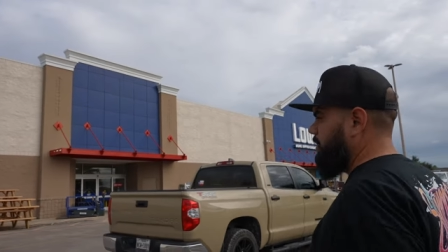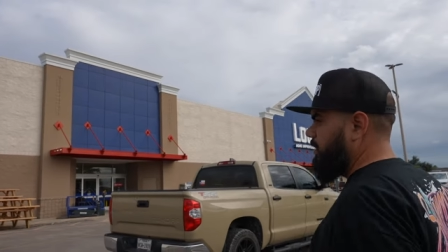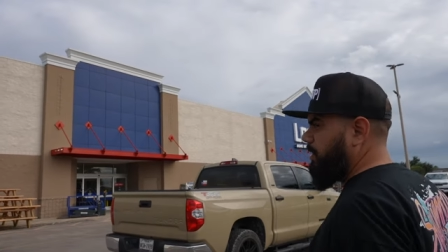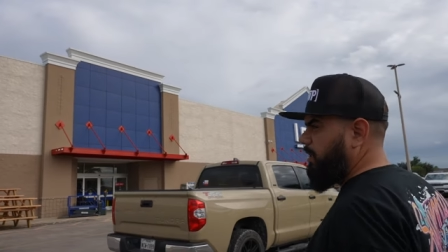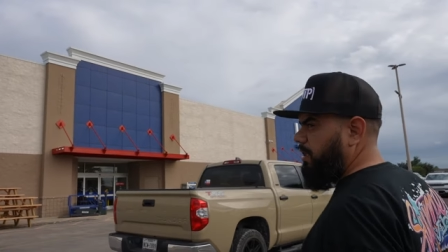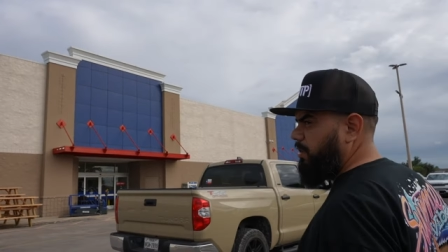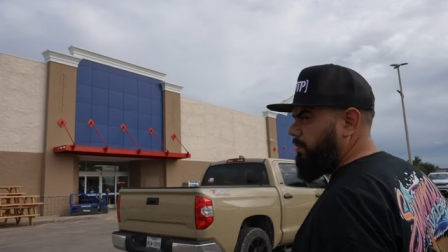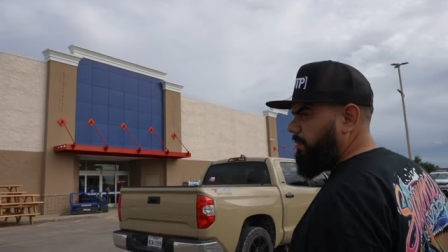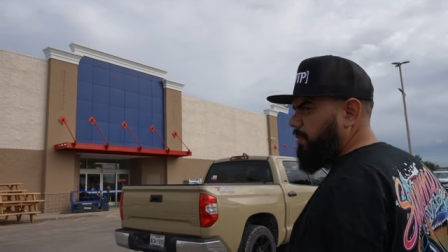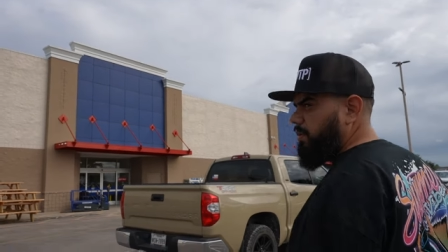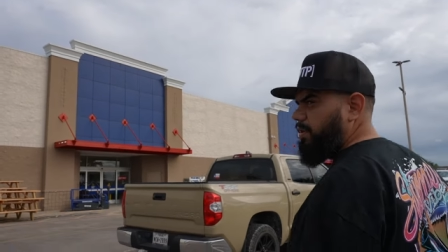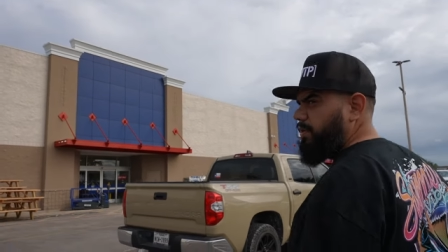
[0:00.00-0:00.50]
there are a
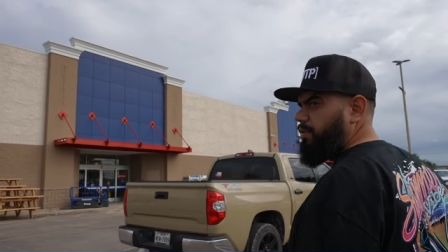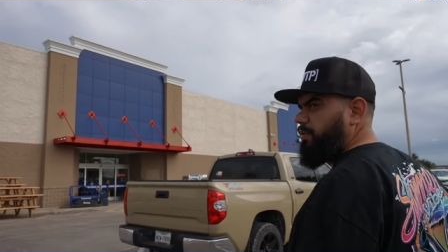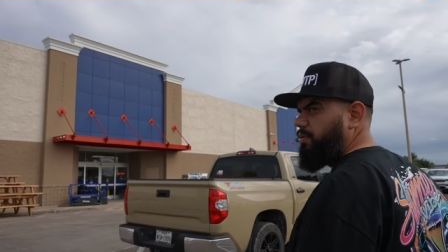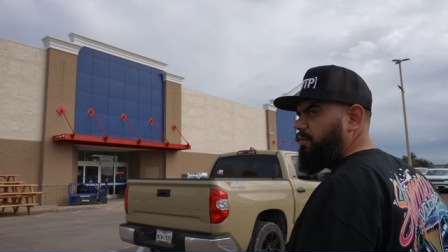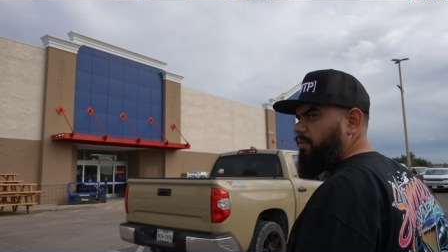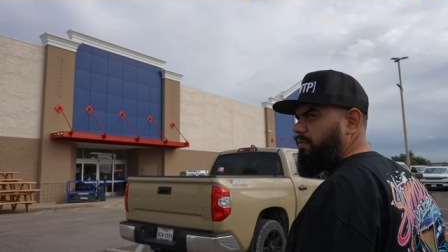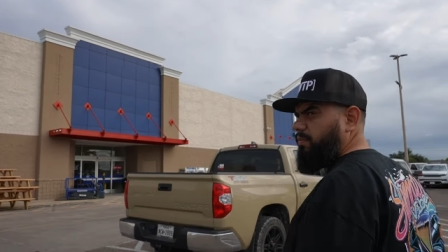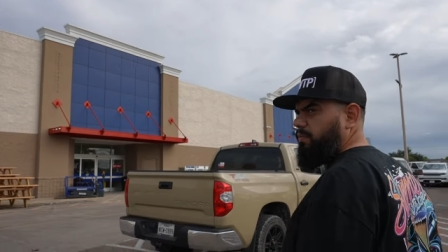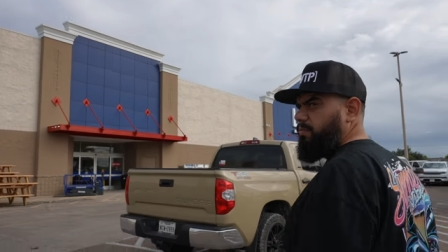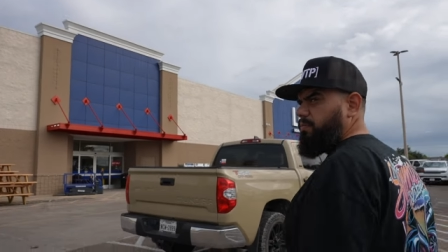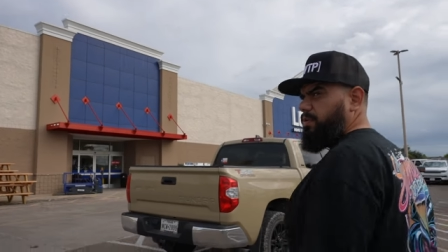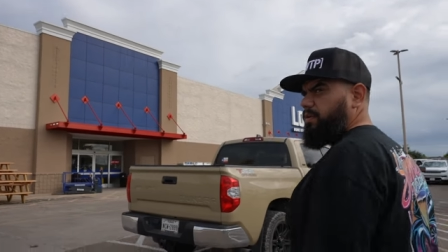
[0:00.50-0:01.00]
couple of
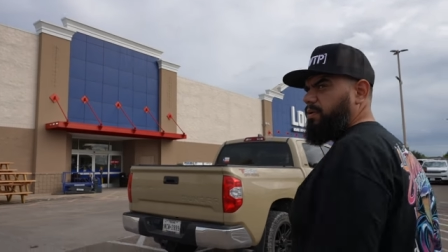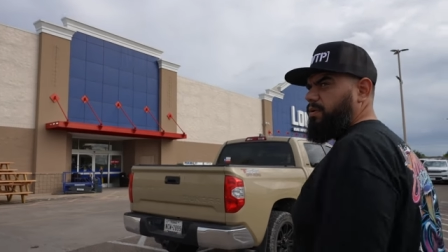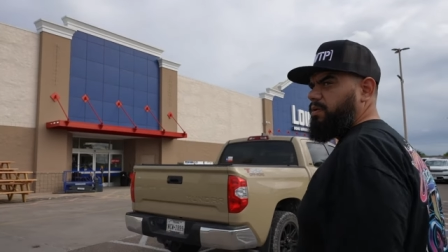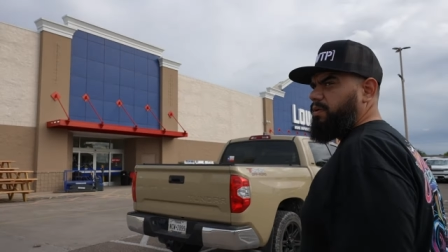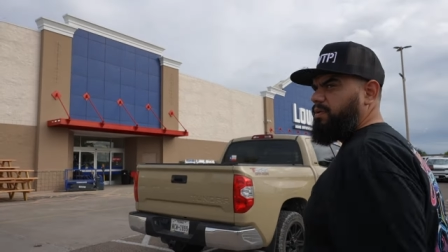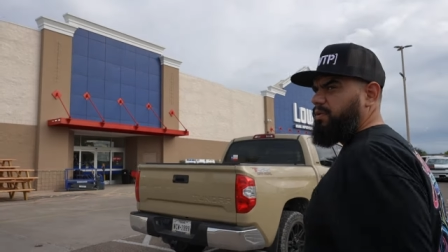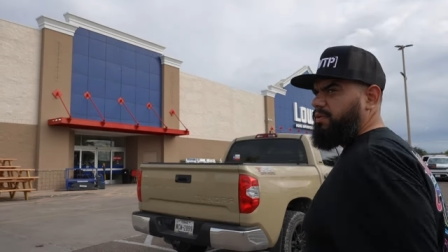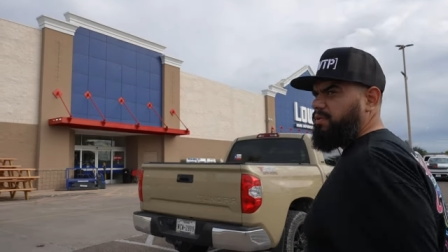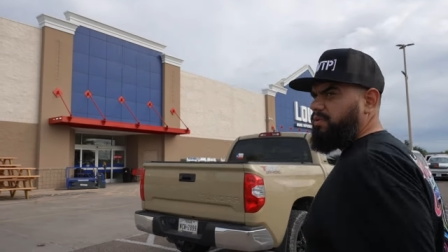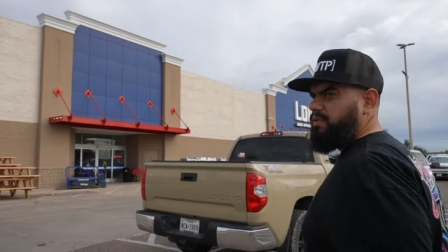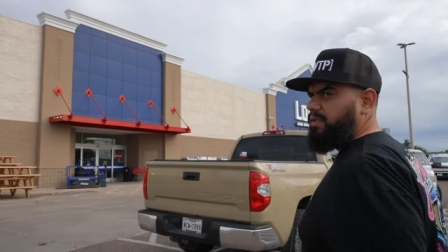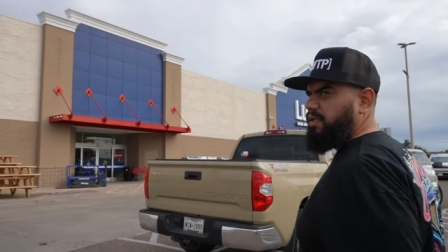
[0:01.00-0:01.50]
new
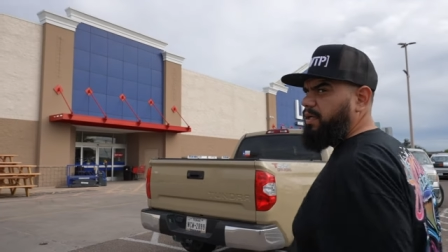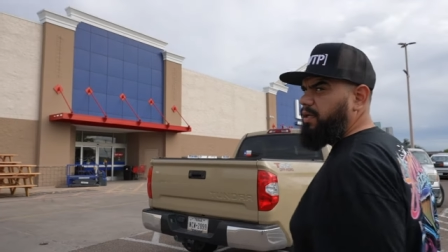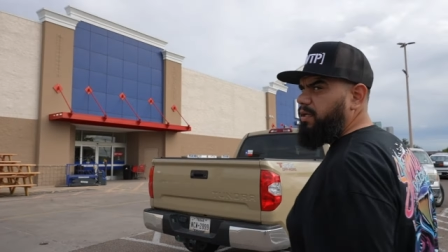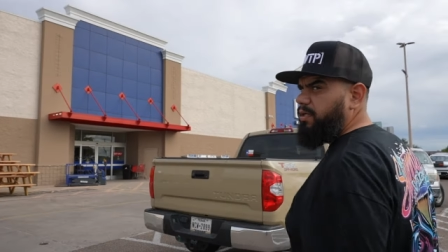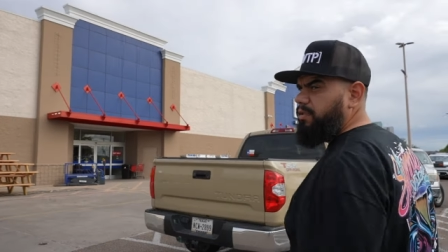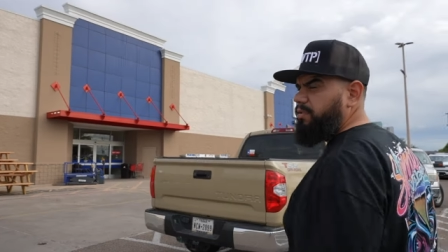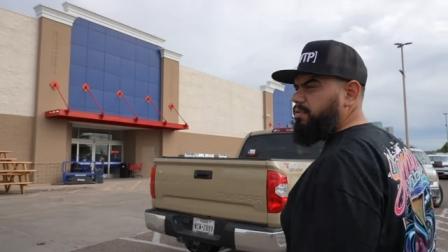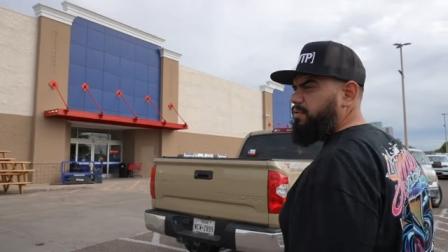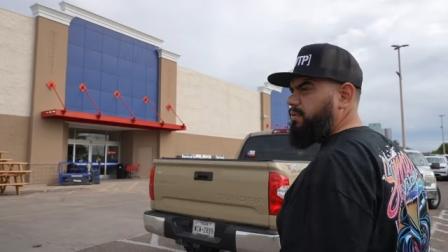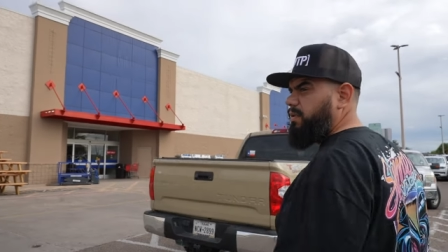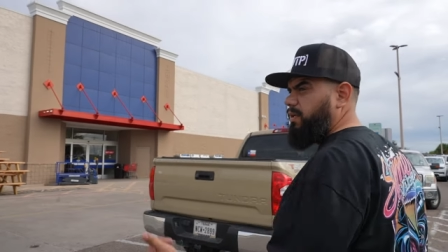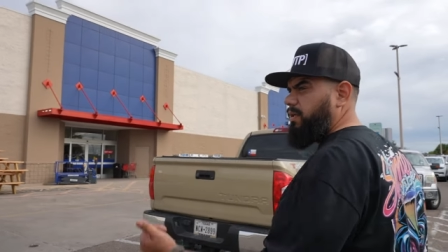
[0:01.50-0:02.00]

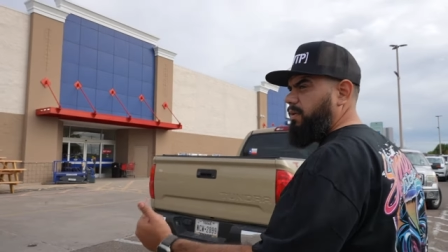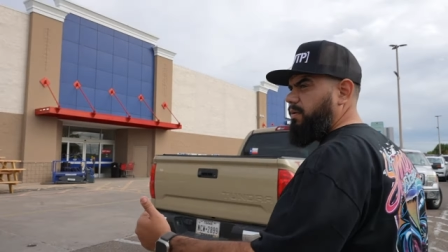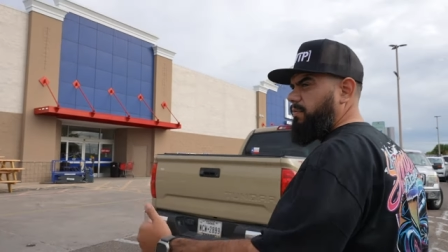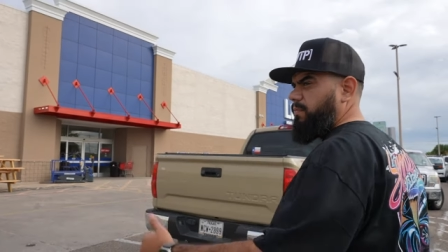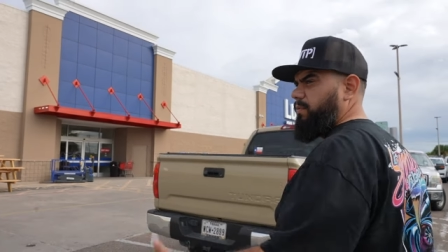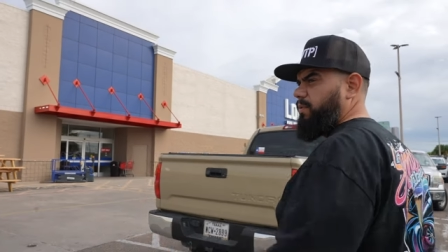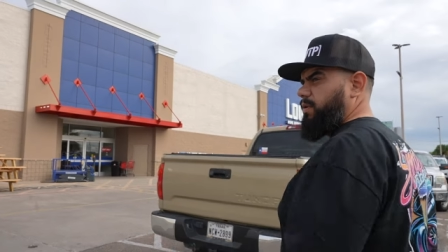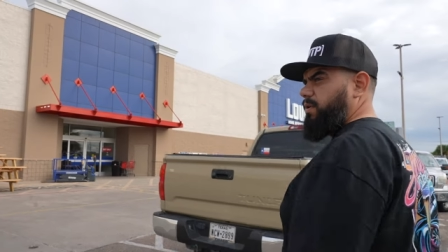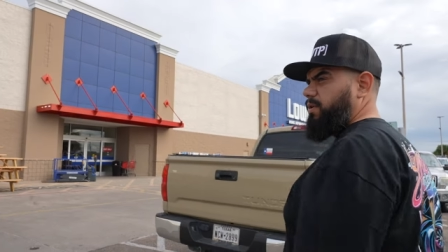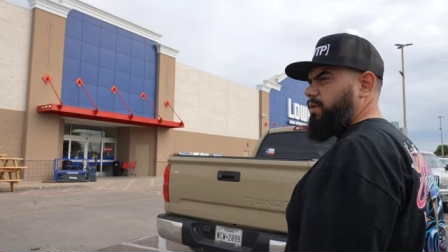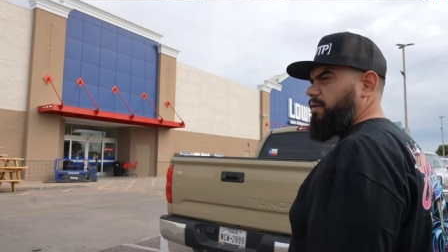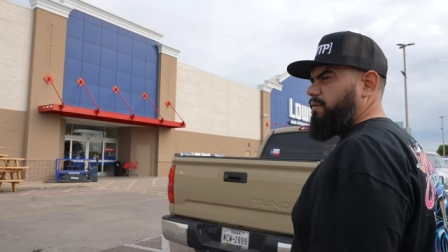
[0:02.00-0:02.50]
designs that
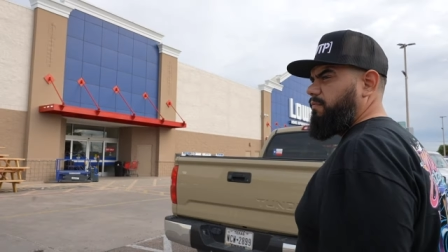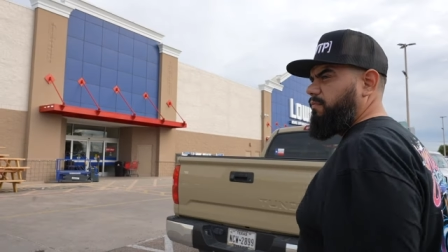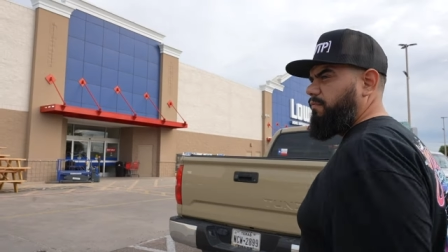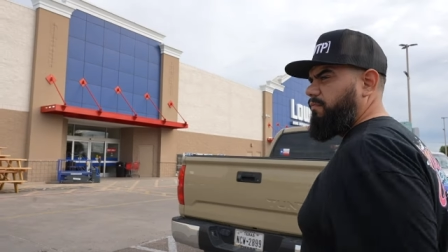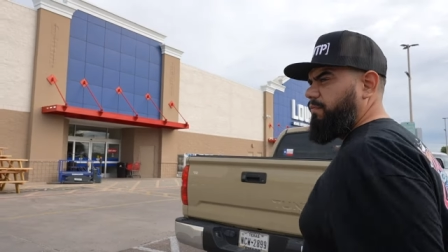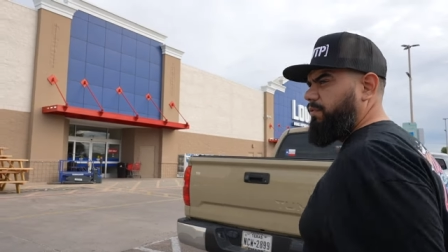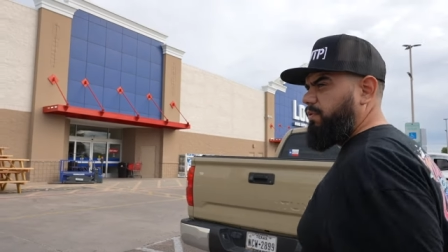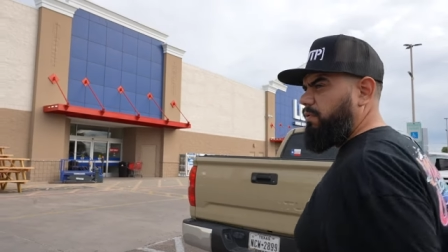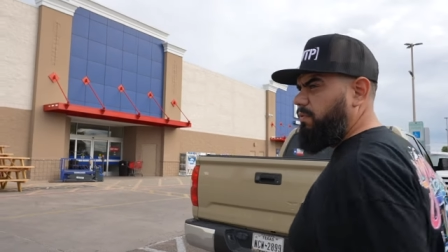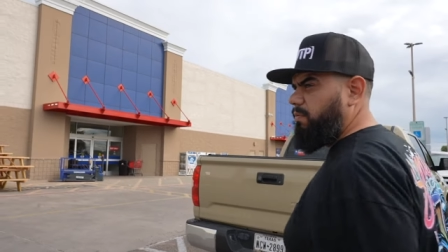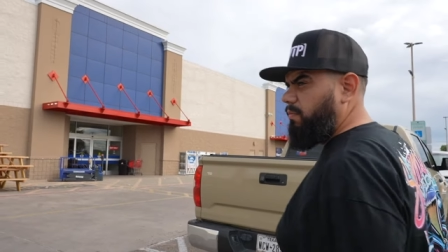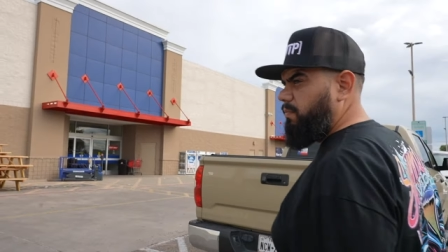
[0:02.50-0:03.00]
we're gonna
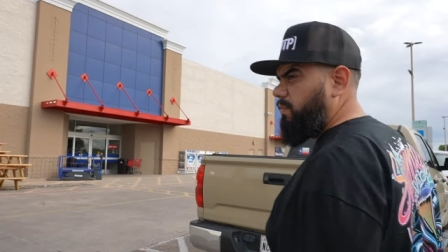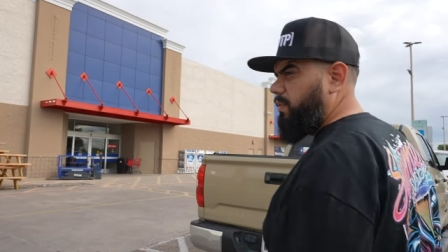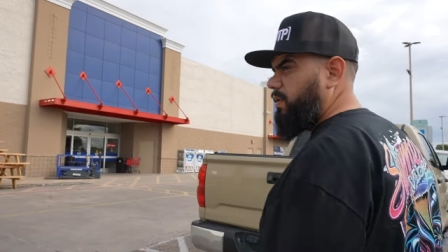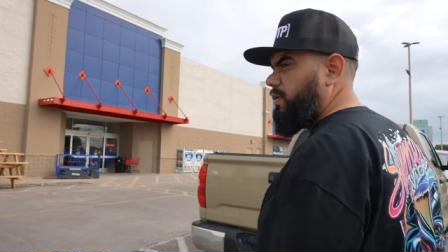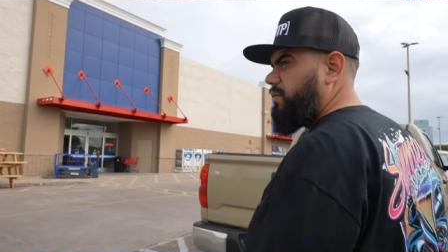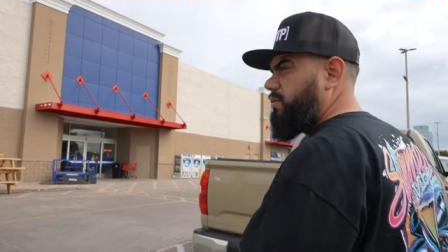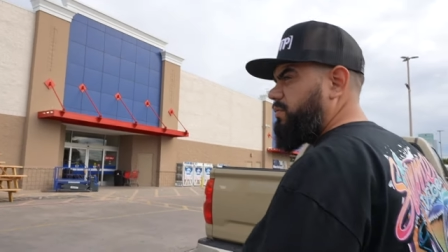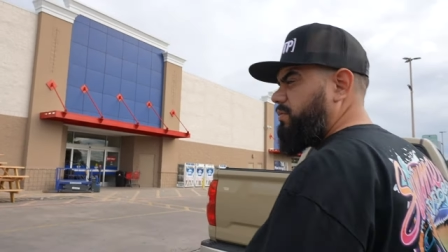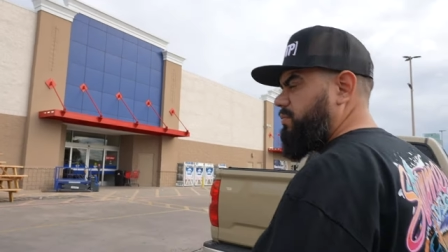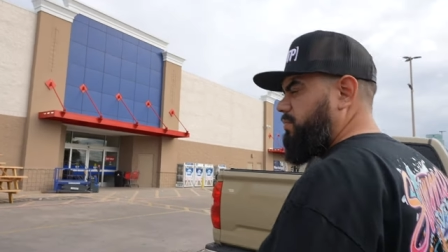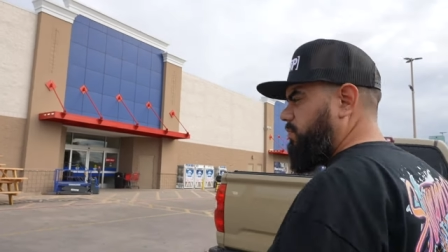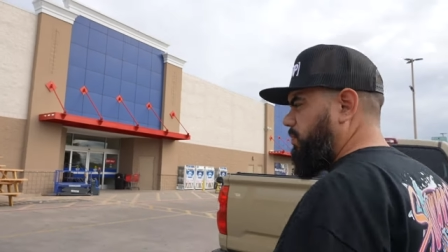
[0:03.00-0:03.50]
unveil
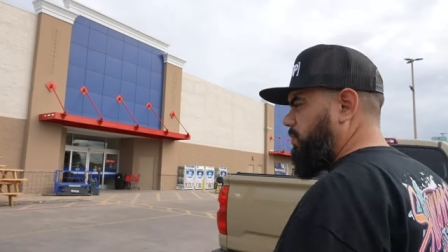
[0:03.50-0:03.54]
once